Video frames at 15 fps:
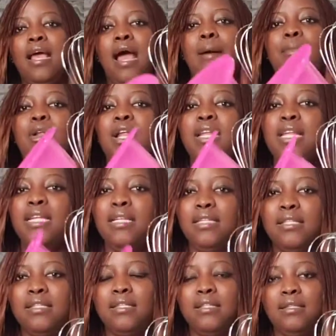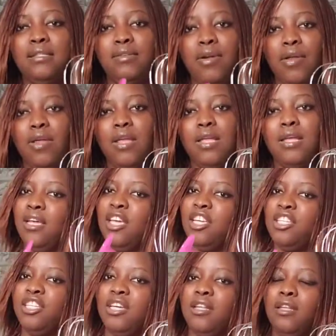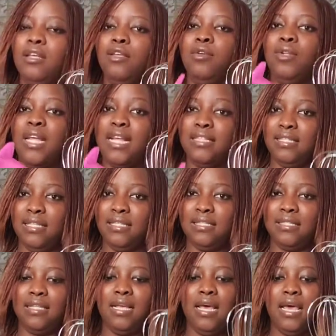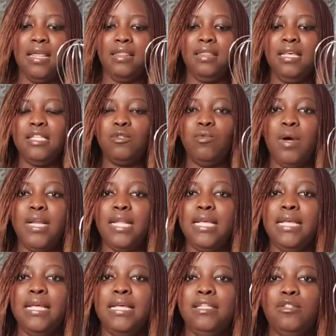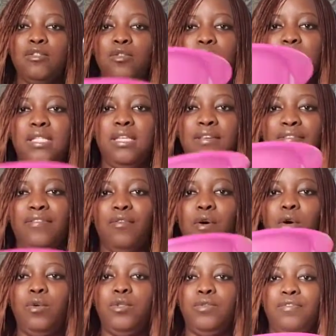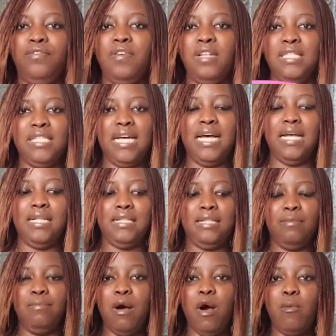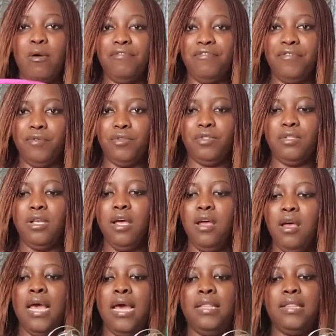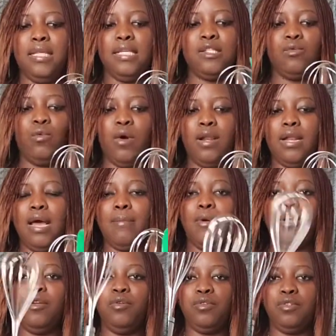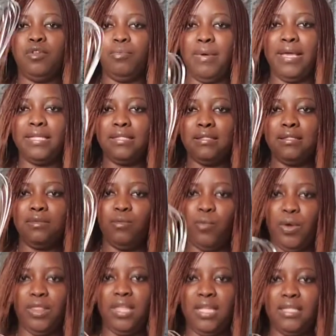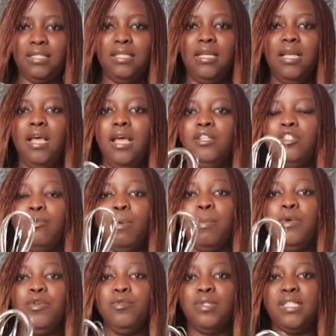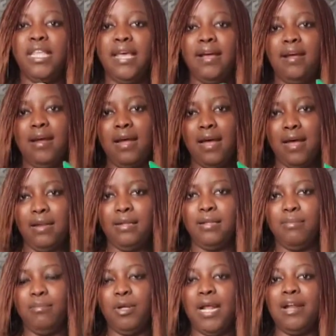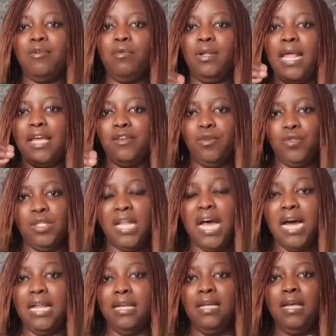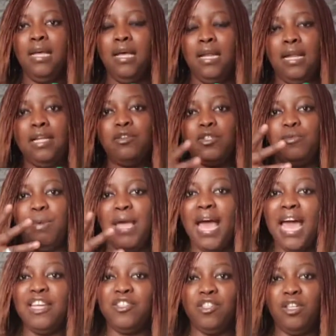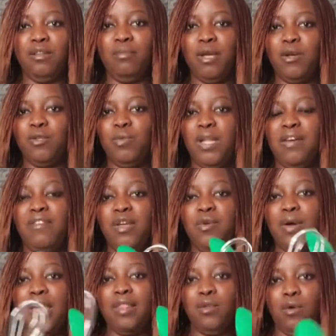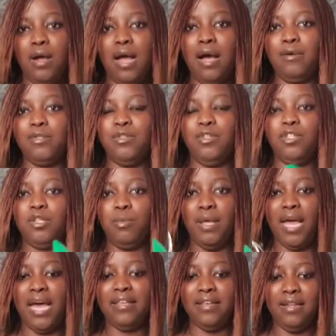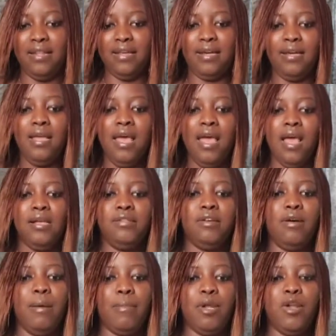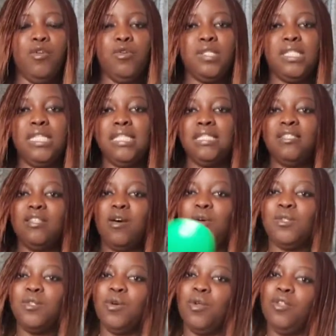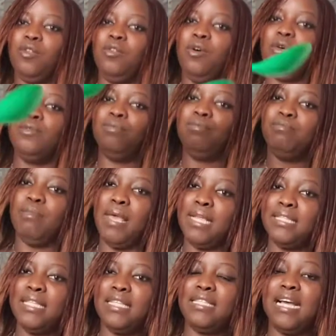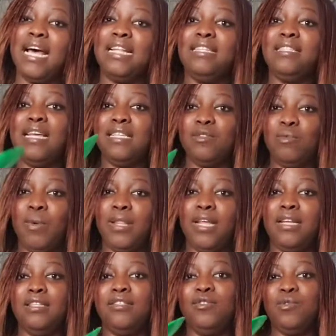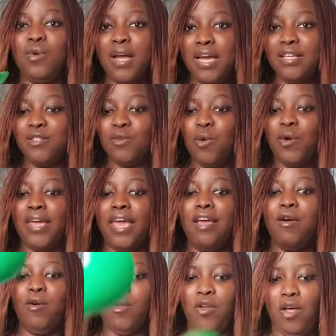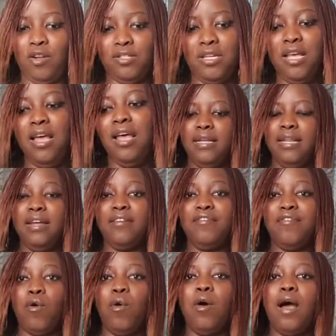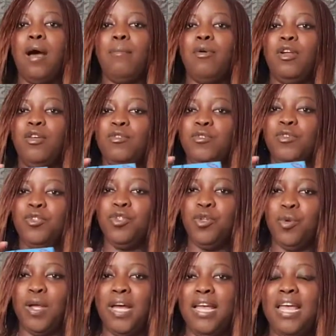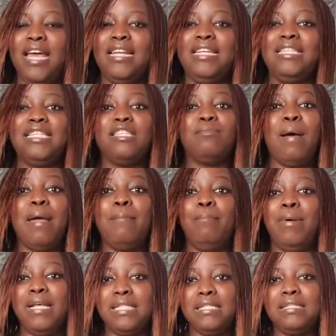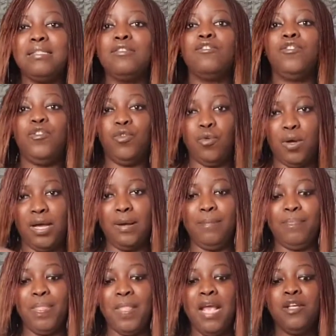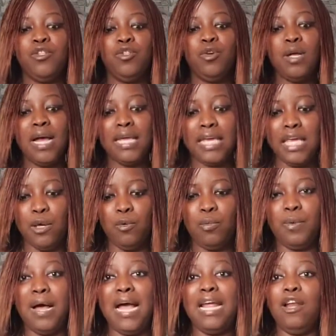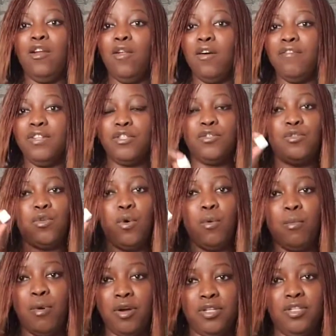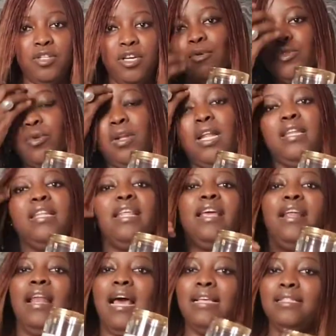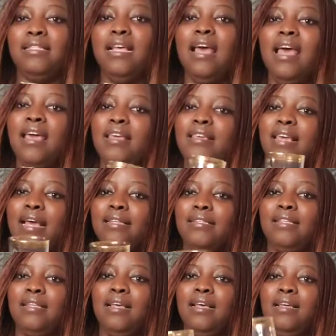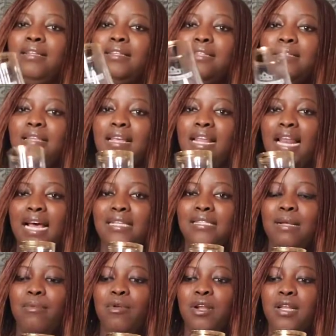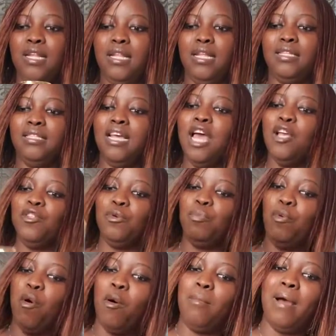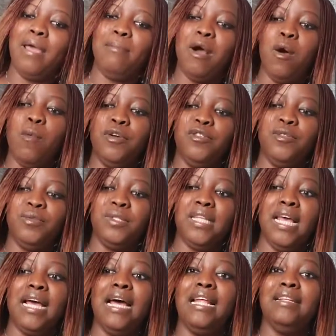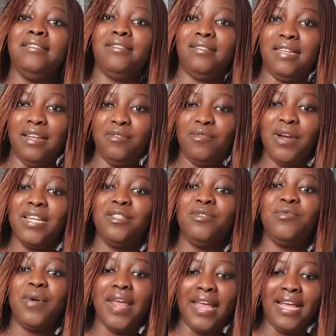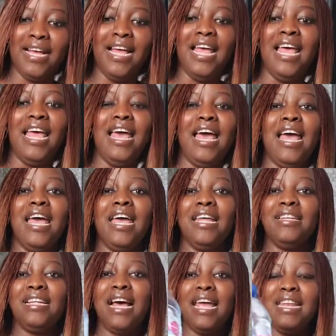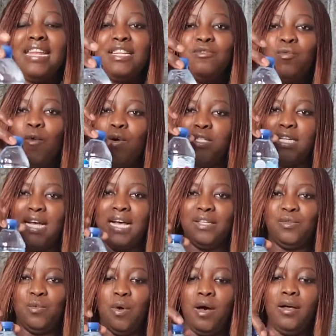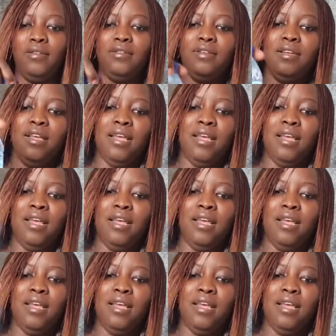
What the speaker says: I'm gonna need these 3 kitchen utensils. This one is to sieve or to filter the baobab fruits. And this one, I'm gonna use to mix with it. Some people use their hand, but I don't like using hand. Let us be hygiene, because whenever you are in your house, you need to be hygienic. So I'm gonna use this also to mix it and test whether the sugar is okay or not. Therefore, I'm gonna use sugar, and this is my best sugar. Sugar cube, I love it so much. I'm also gonna need a glass. Yes, this is a glass. I'm gonna need it to pour my baobab juice there and get ready to drink. And I need water as well.